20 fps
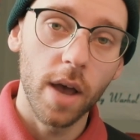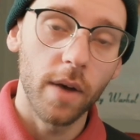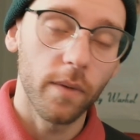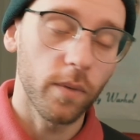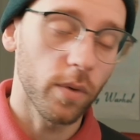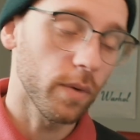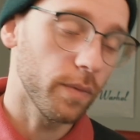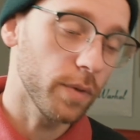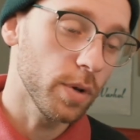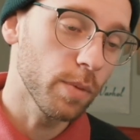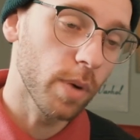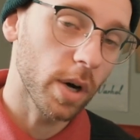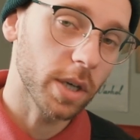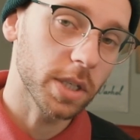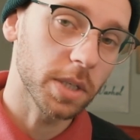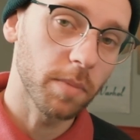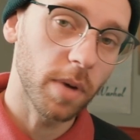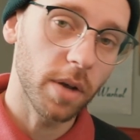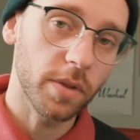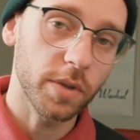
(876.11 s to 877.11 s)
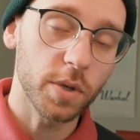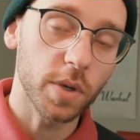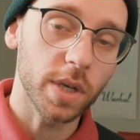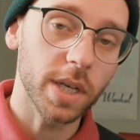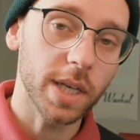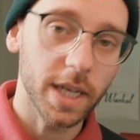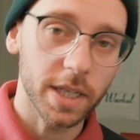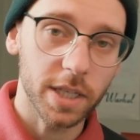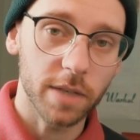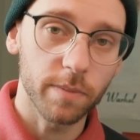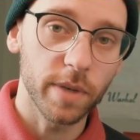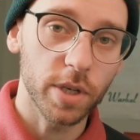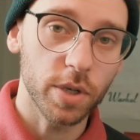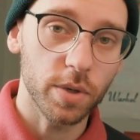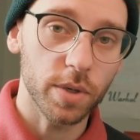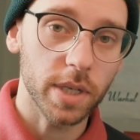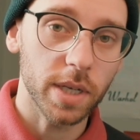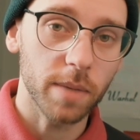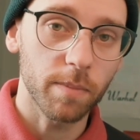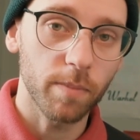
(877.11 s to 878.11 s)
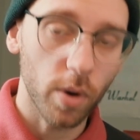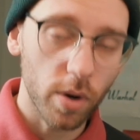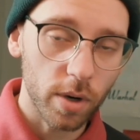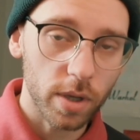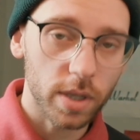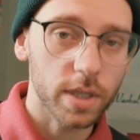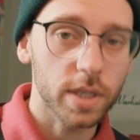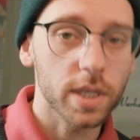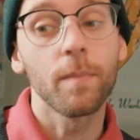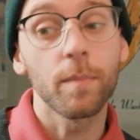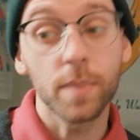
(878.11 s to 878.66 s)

For a few bucks a month, you can get some interesting perks.